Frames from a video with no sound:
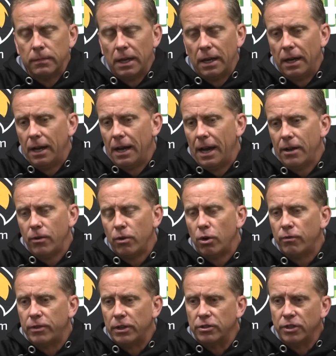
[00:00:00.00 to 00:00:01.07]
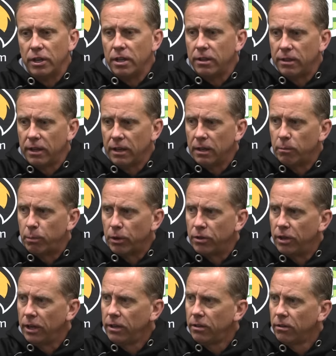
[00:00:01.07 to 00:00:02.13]
I, don't know if there's anything in
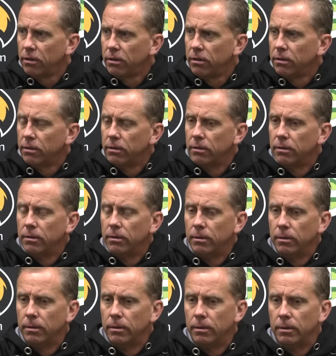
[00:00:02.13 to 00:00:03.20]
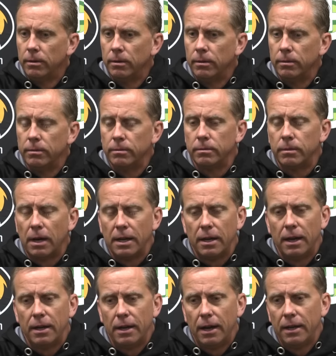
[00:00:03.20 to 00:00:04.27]
particular. I,
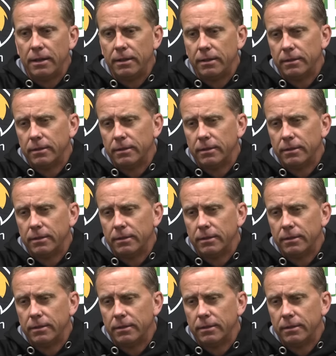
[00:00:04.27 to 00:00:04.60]
I,